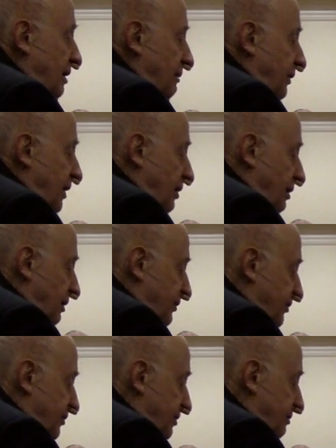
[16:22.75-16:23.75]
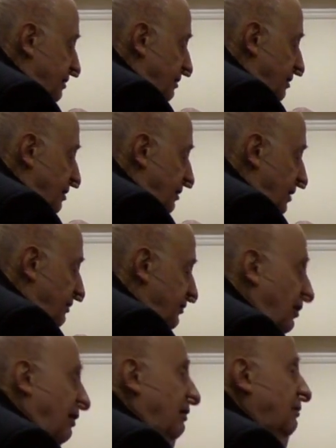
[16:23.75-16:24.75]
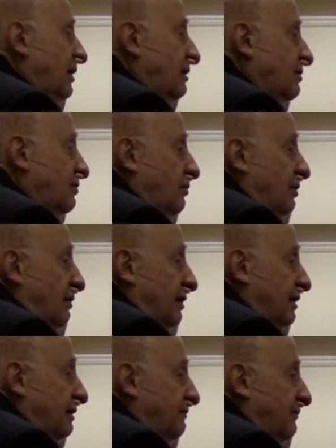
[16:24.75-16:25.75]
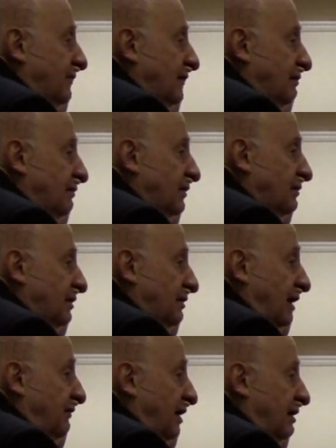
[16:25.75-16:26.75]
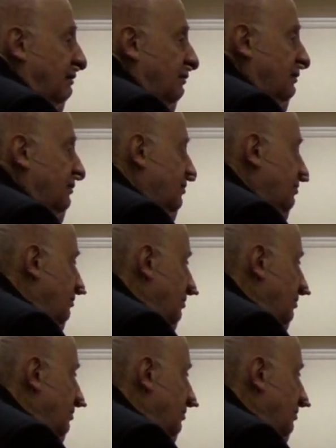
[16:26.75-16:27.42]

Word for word: because they started me too early. Not that I was